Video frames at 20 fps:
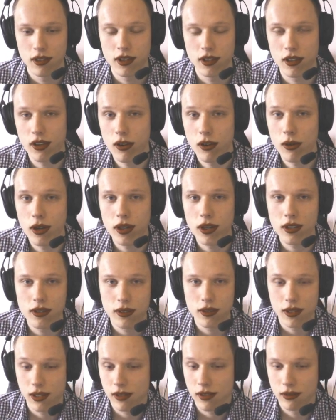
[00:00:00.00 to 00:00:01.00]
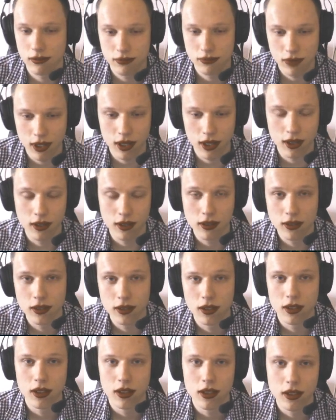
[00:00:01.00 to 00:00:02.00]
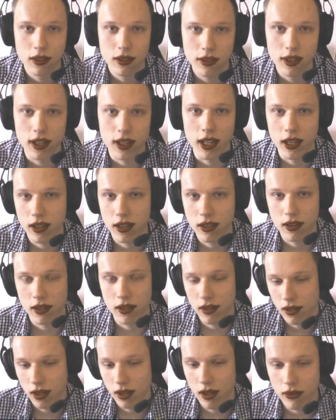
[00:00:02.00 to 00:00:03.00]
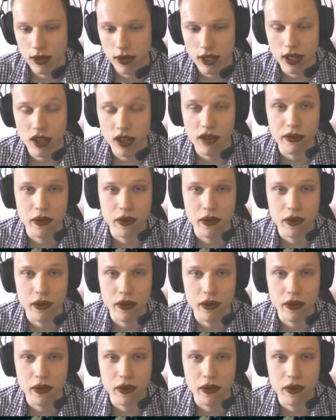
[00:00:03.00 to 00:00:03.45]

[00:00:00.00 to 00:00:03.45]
Gohard, well, uh, they had already enough